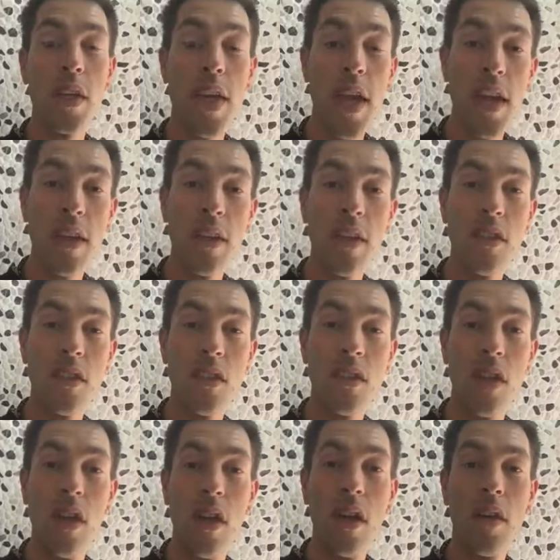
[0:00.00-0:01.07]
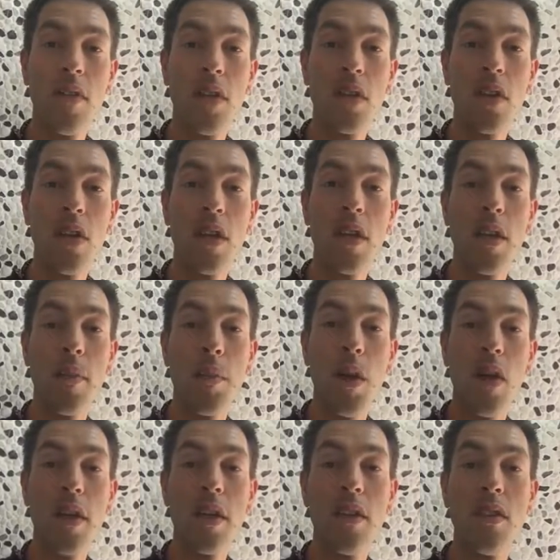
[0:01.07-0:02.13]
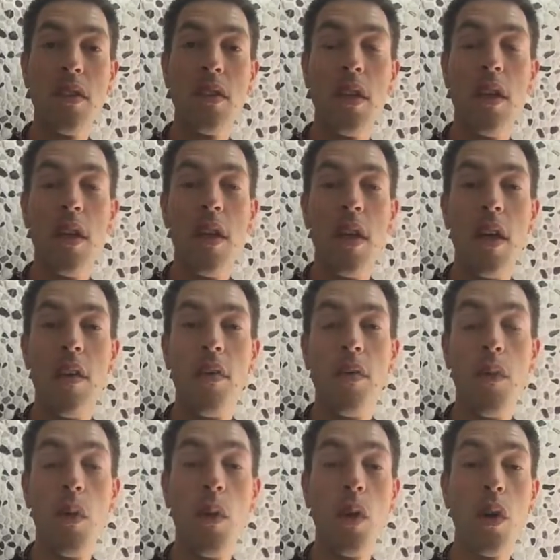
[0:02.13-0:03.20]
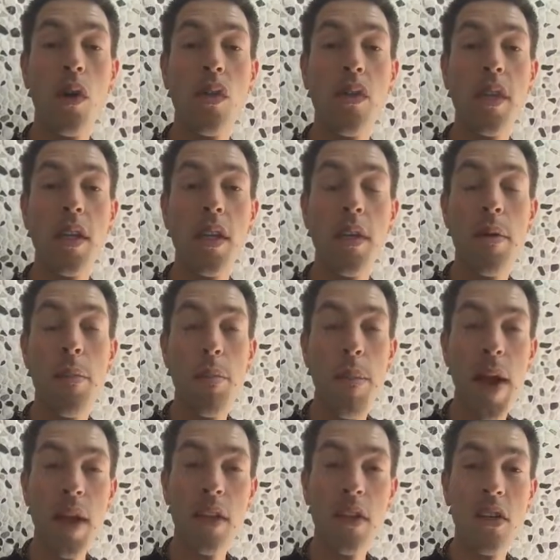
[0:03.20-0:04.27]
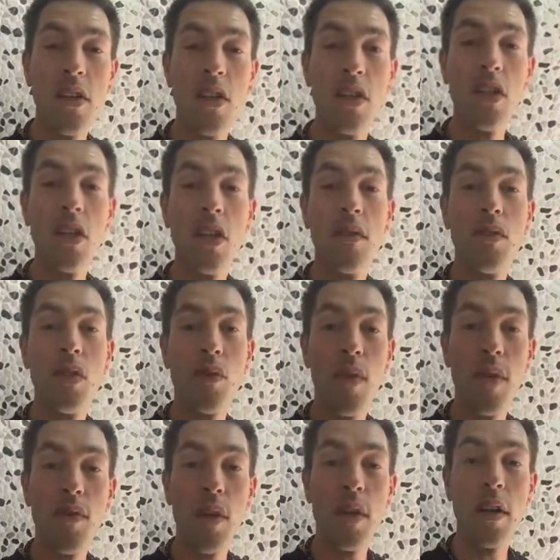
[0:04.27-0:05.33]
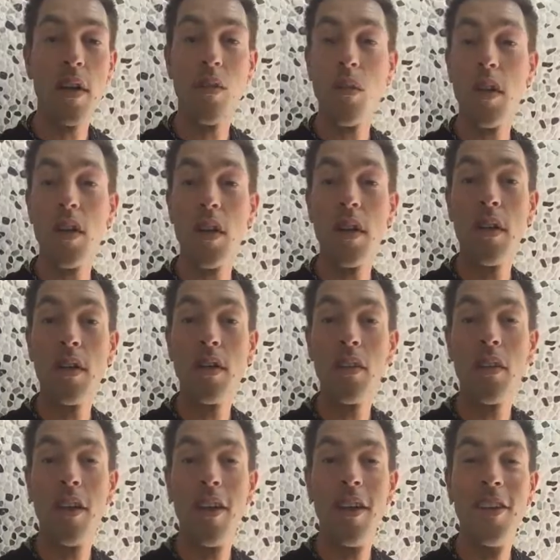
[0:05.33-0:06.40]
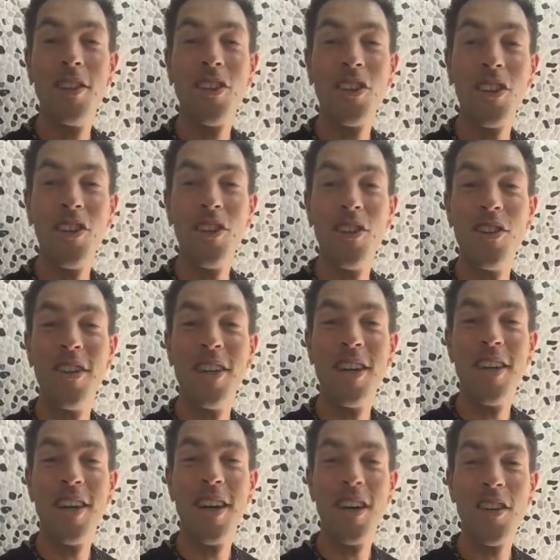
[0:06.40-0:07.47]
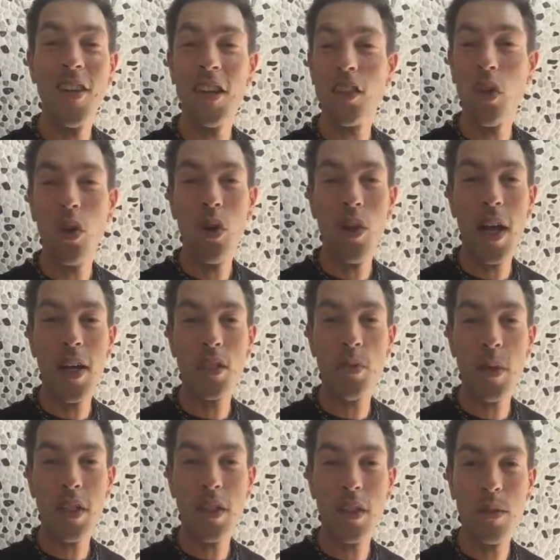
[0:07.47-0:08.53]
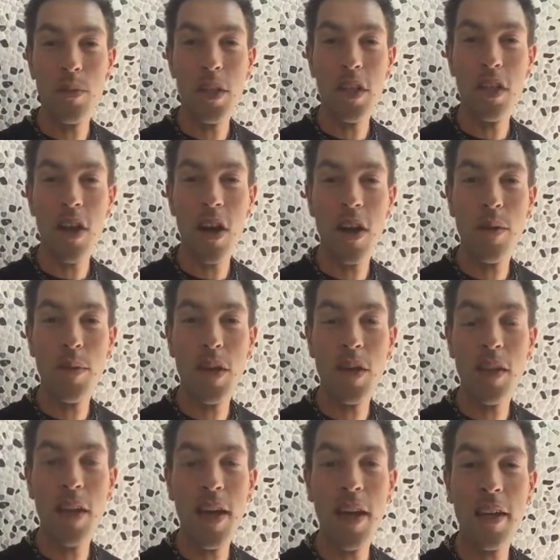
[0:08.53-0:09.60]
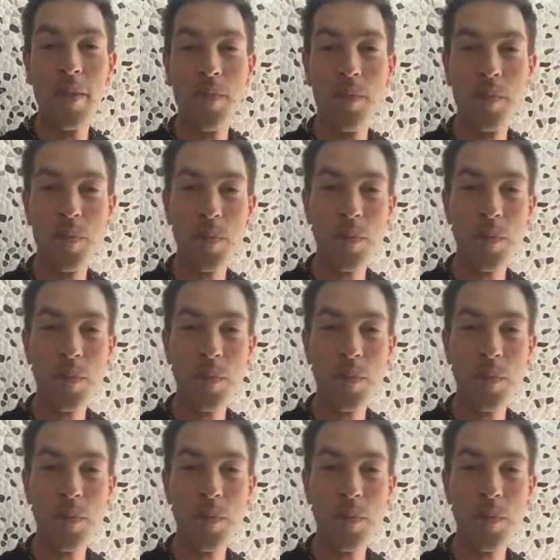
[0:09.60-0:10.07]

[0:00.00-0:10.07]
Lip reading: the candidates of alternative parties, for the ballot initiatives and referenda and recalls. So that's a whole aspect of Liberty Economy that